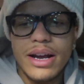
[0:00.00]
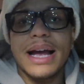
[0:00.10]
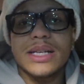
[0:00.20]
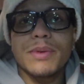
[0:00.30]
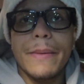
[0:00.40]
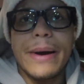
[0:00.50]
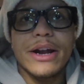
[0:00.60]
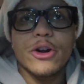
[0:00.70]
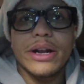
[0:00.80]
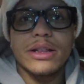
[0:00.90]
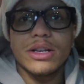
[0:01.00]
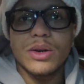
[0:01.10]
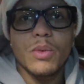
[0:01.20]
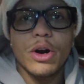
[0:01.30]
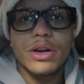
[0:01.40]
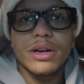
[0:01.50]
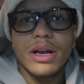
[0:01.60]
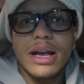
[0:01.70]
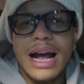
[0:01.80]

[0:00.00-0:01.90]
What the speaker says: the blind spot monitoring doesn't work.